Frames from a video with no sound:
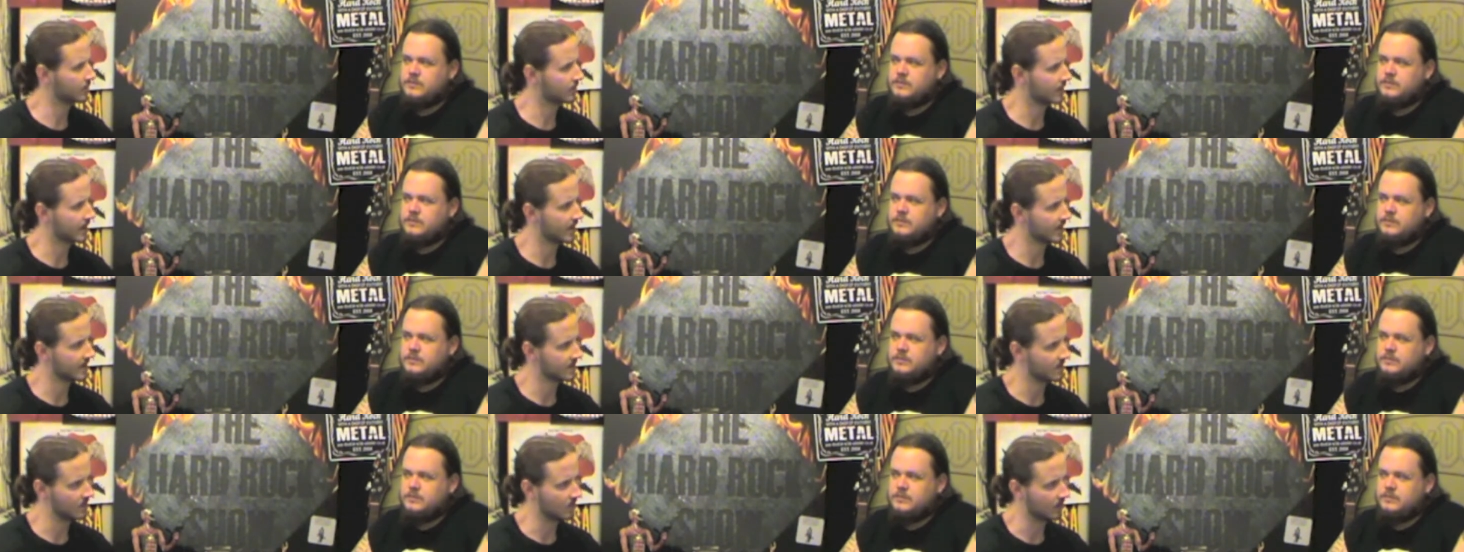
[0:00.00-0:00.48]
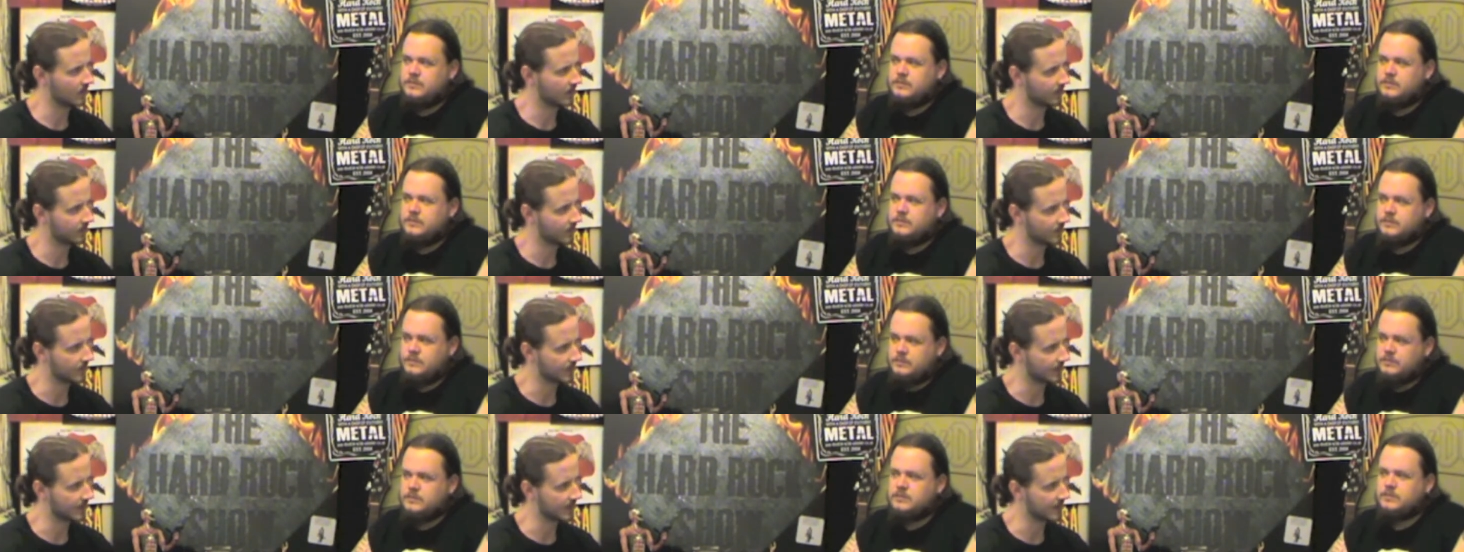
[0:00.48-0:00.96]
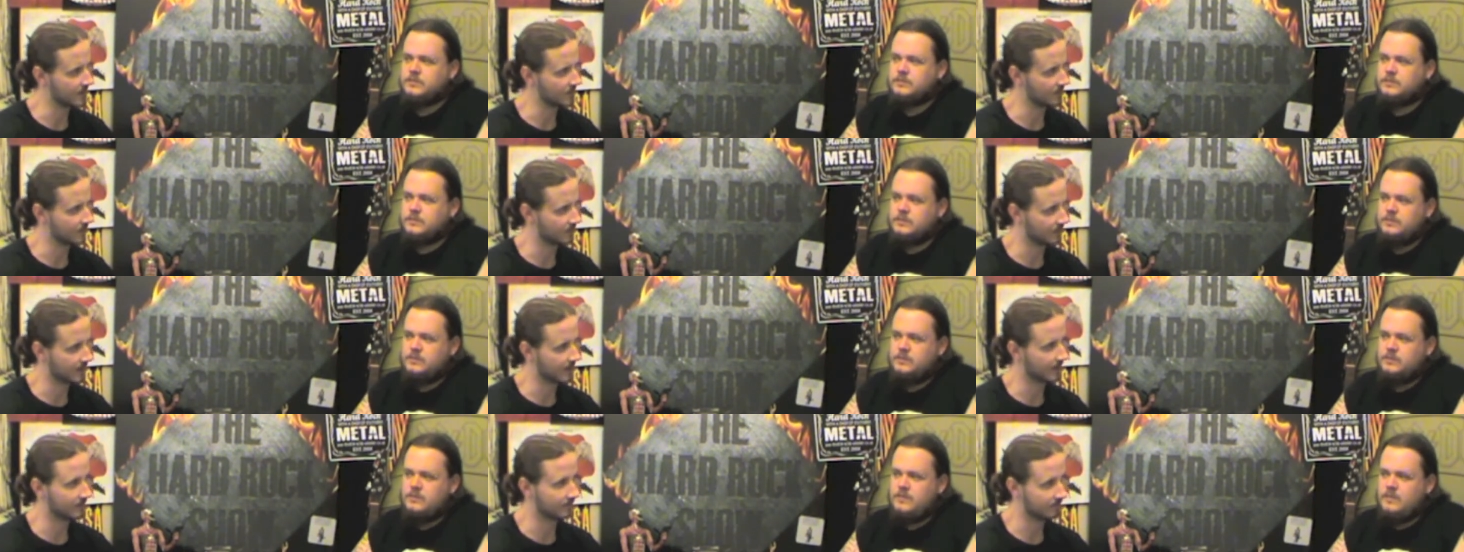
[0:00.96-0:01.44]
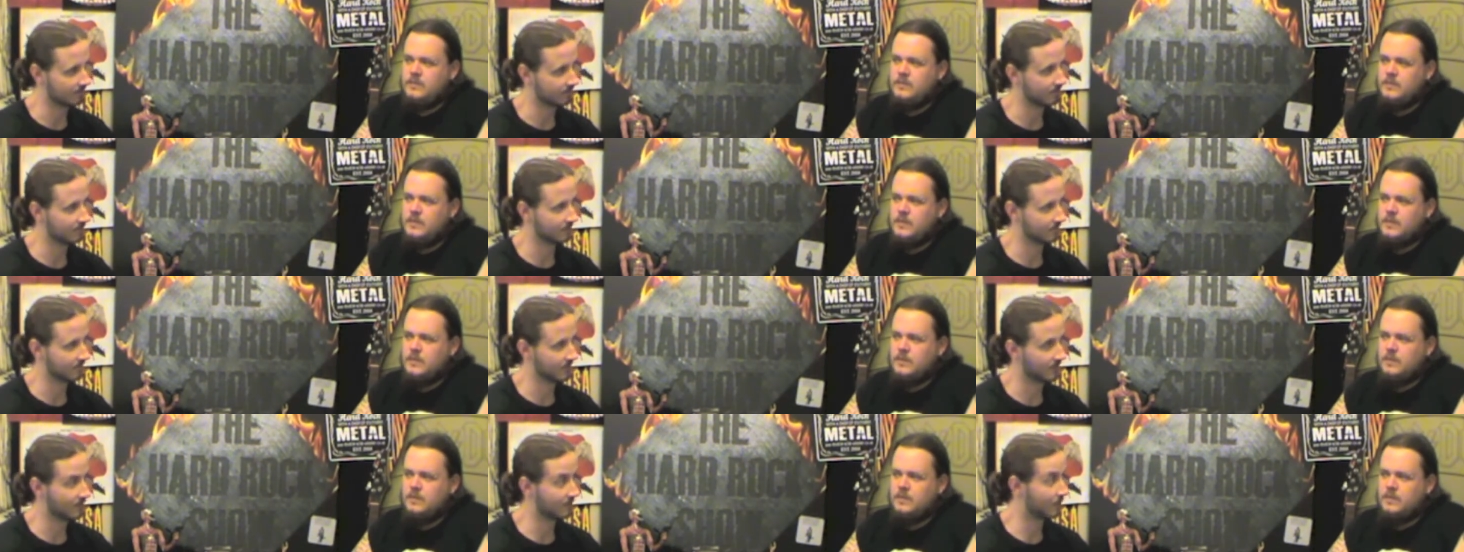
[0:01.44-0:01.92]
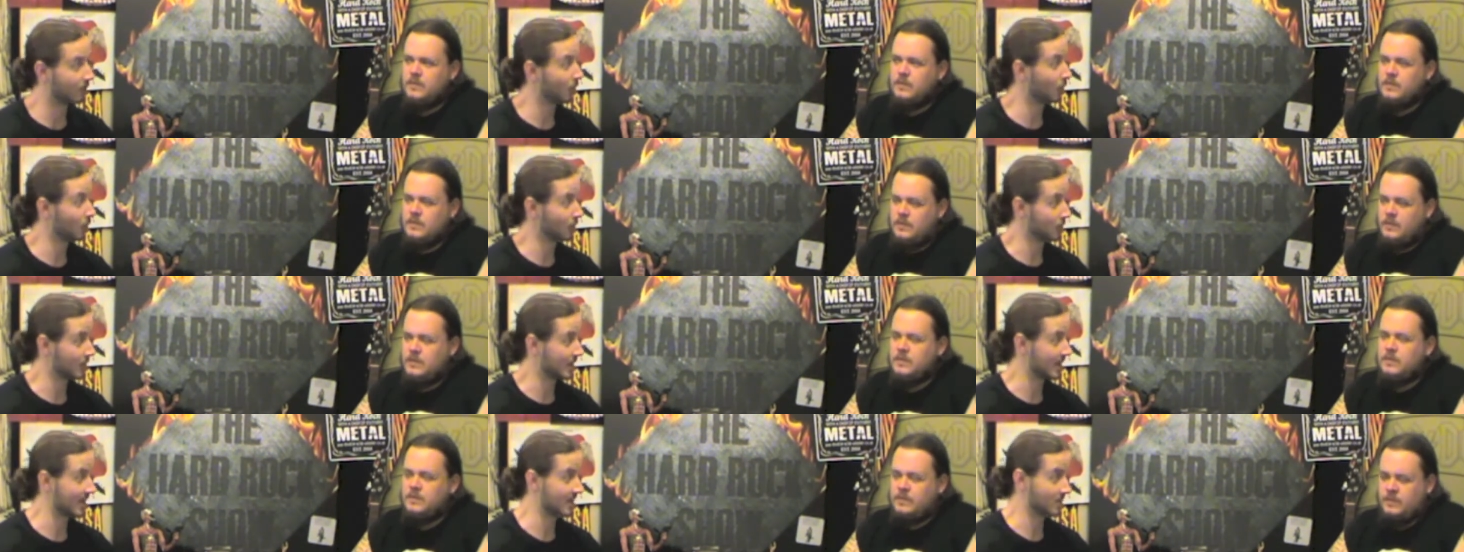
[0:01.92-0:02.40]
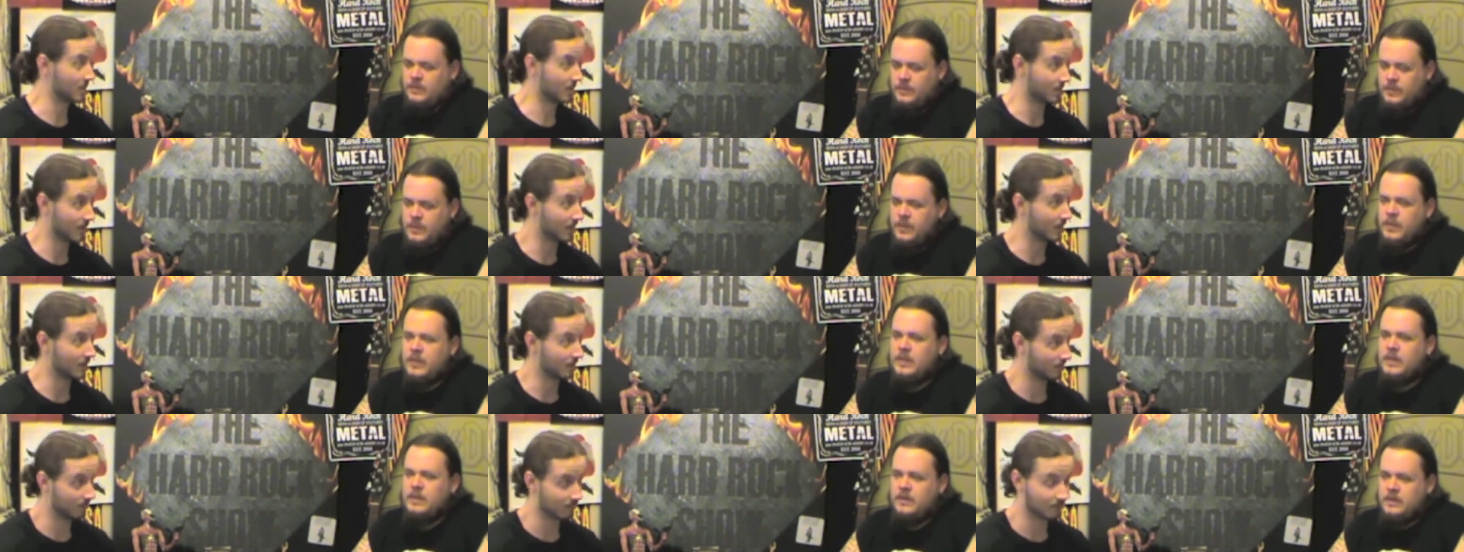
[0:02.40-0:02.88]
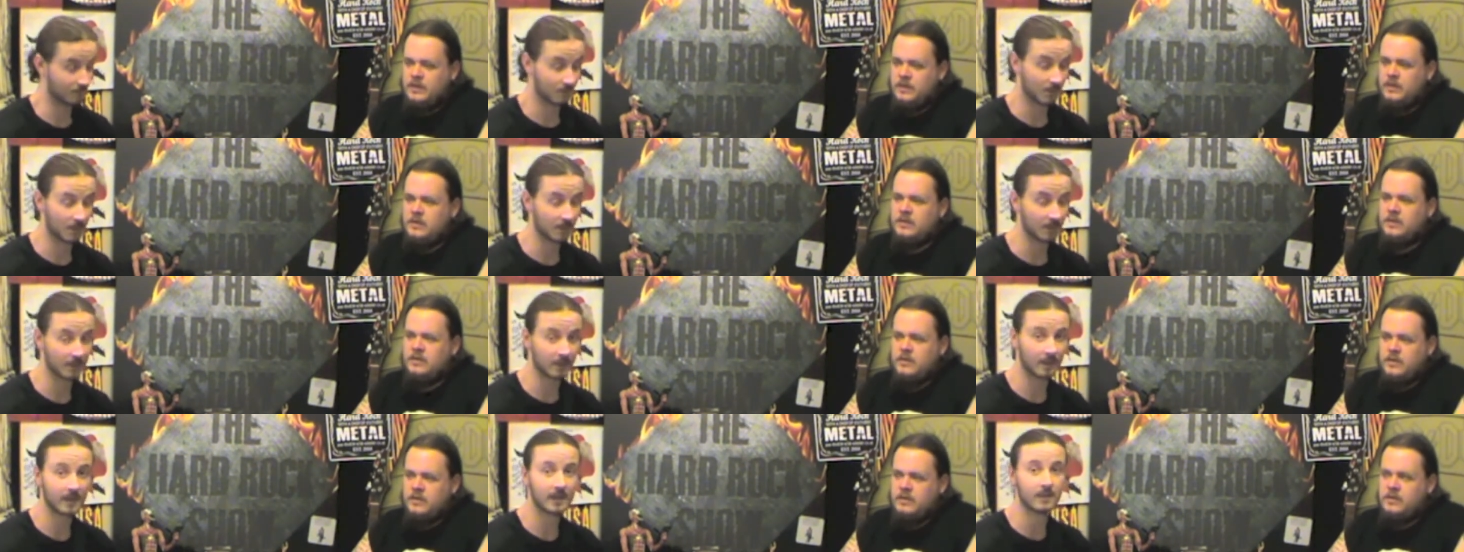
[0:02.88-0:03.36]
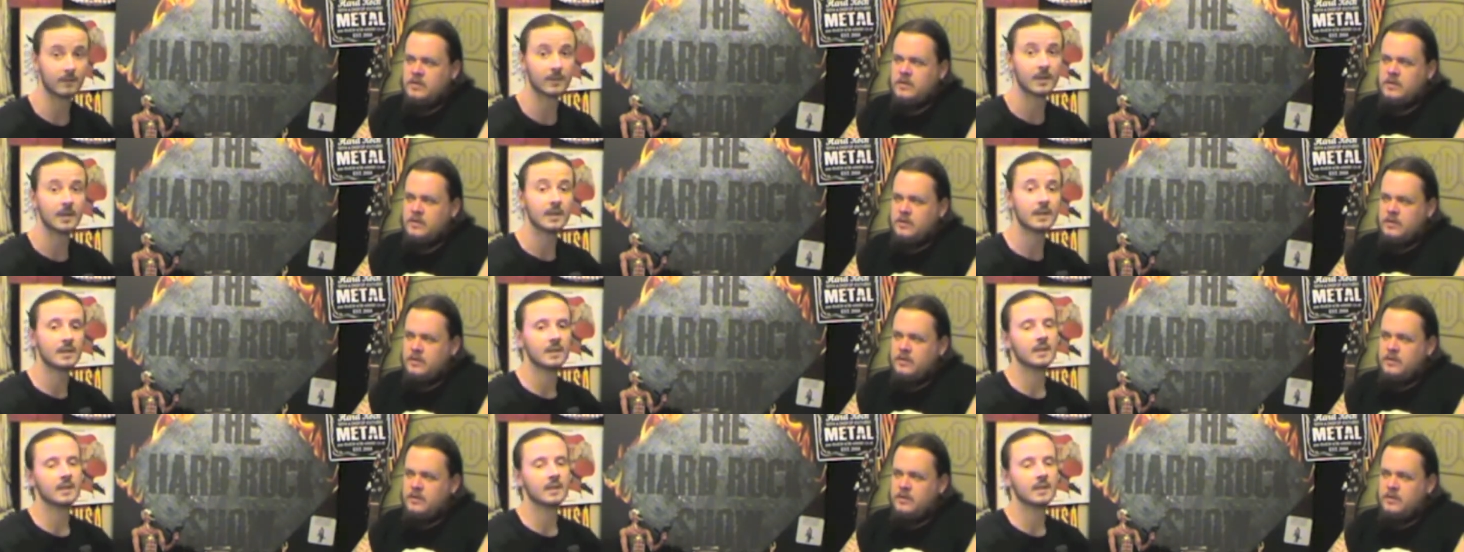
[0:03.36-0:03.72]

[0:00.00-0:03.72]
Speaker 1: tracks or eleven tracks, we found four tracks we both really love.